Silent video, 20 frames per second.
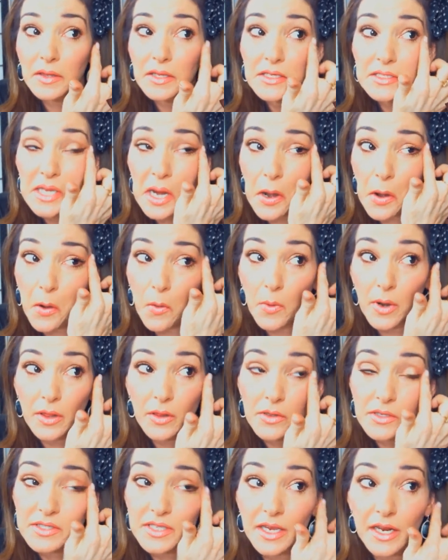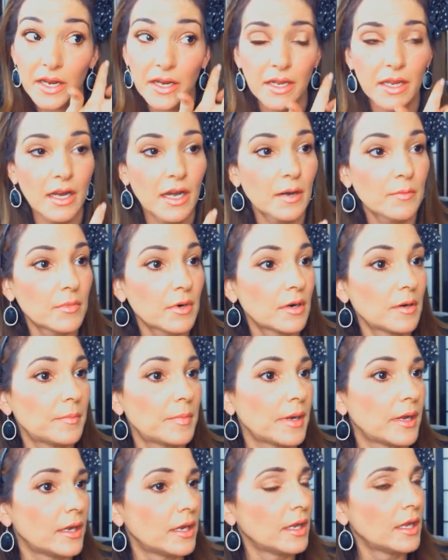least I don't know what it looks like on camera,
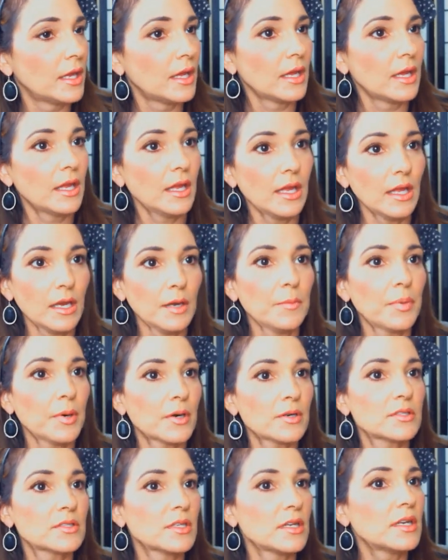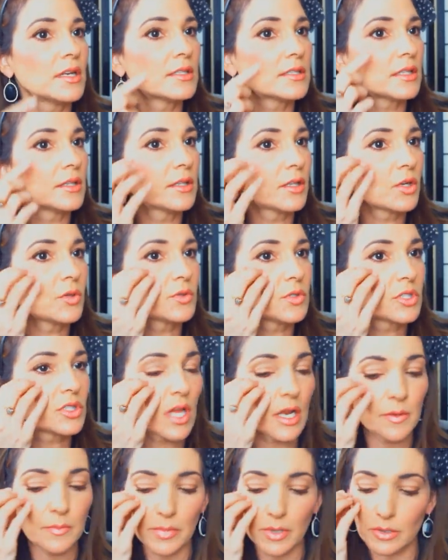but in person it's a little
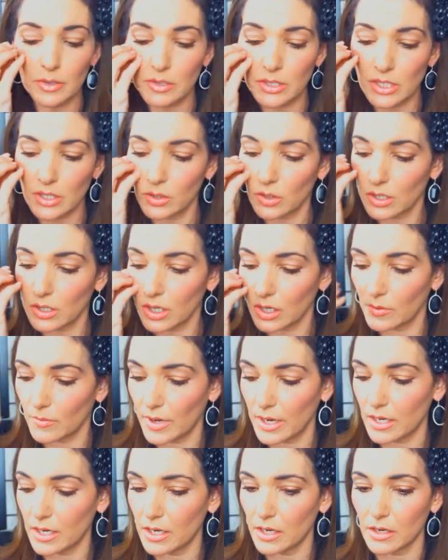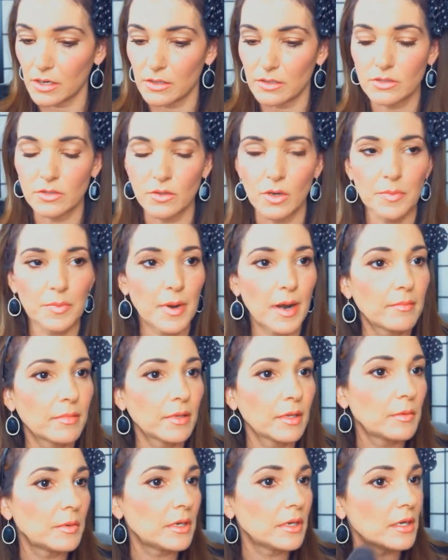sunburnedy looking right here. So I
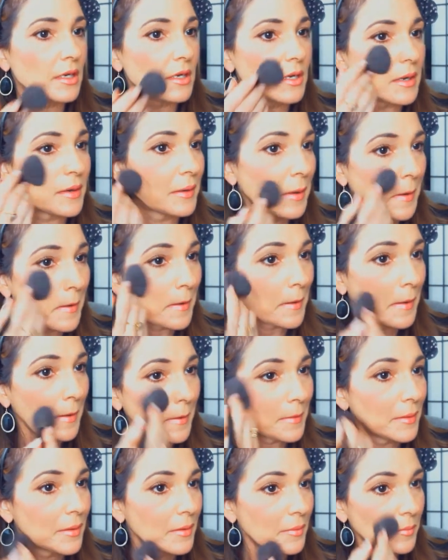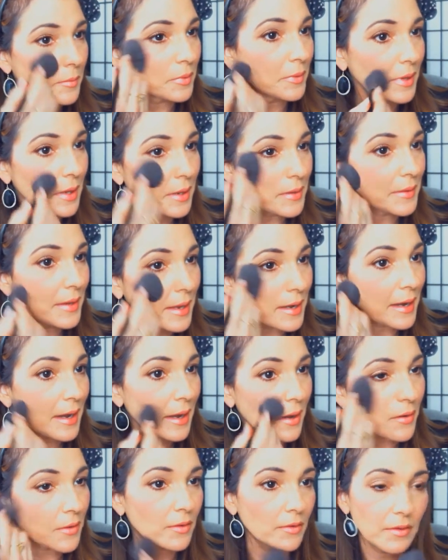probably would need to blend that
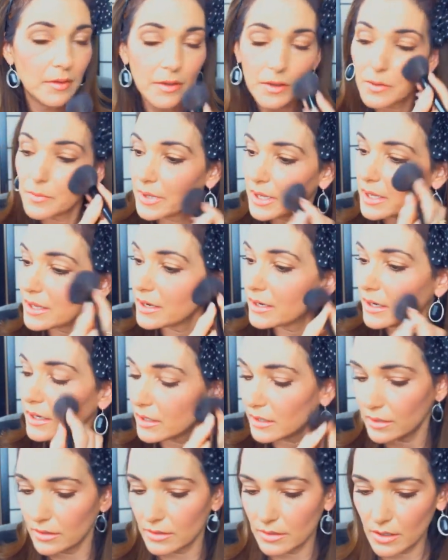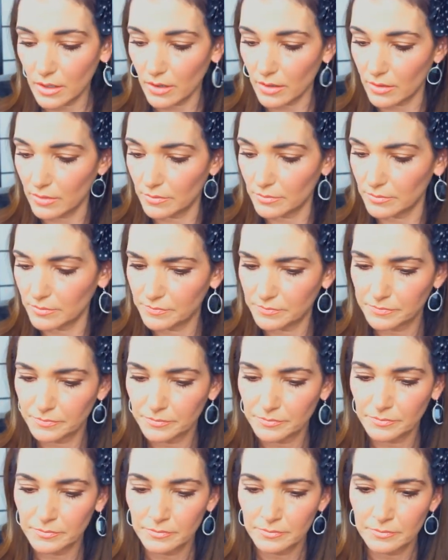out a little bit and
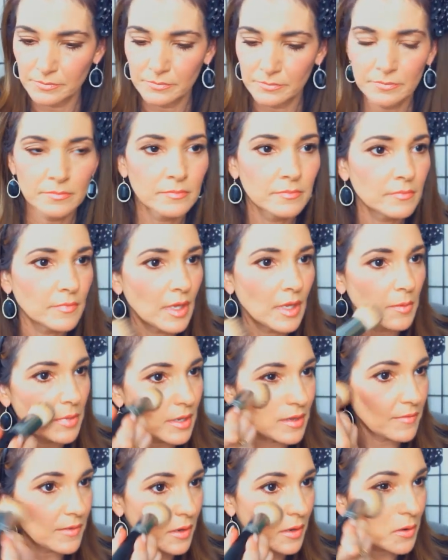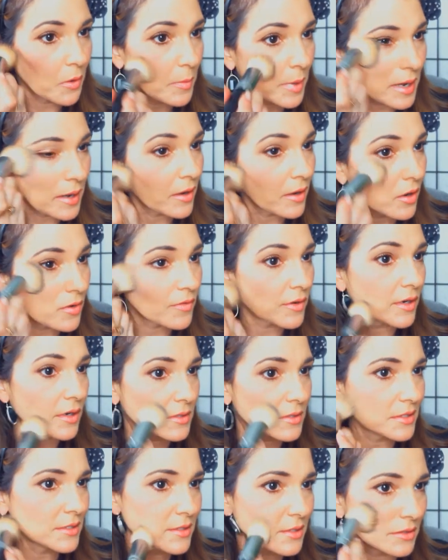maybe even go back over
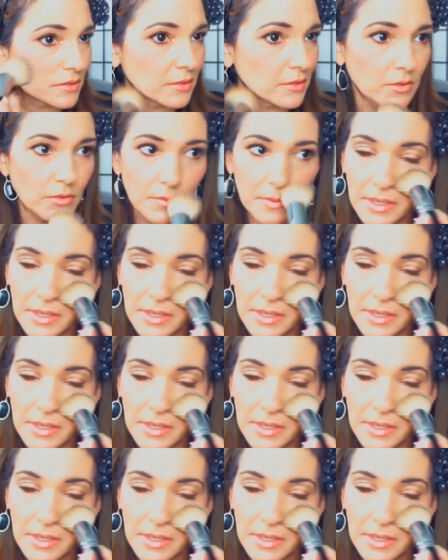because it's a little